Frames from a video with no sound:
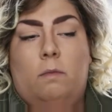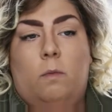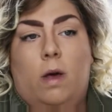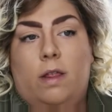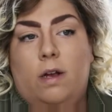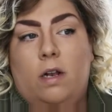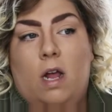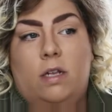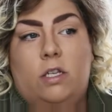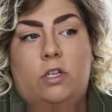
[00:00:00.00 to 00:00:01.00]
whether or
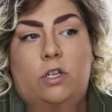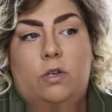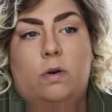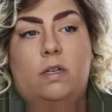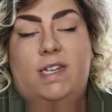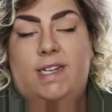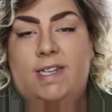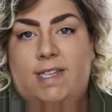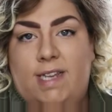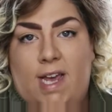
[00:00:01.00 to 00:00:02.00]
not to do a
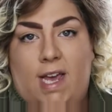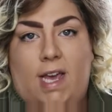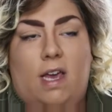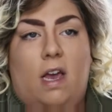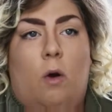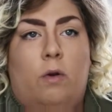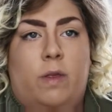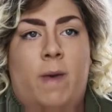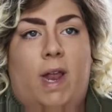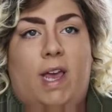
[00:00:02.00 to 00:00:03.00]
D&C or the
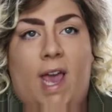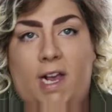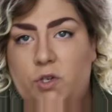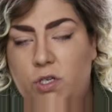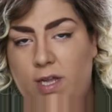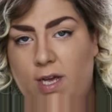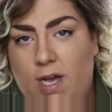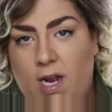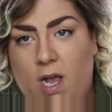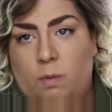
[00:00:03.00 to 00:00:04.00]
medication that
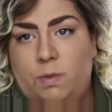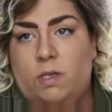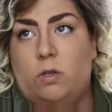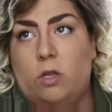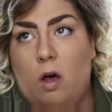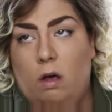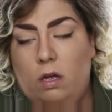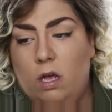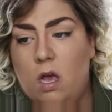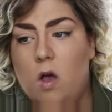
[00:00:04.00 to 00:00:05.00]
kind of helps it
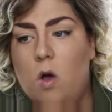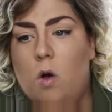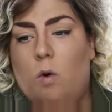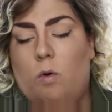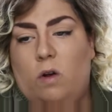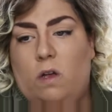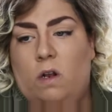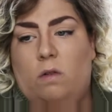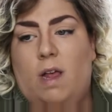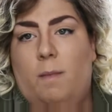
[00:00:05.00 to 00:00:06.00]
along, or, you
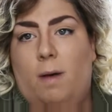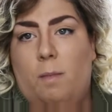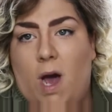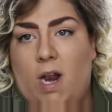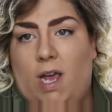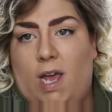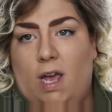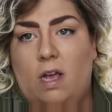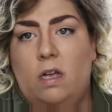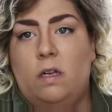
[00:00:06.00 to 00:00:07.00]
know, let my body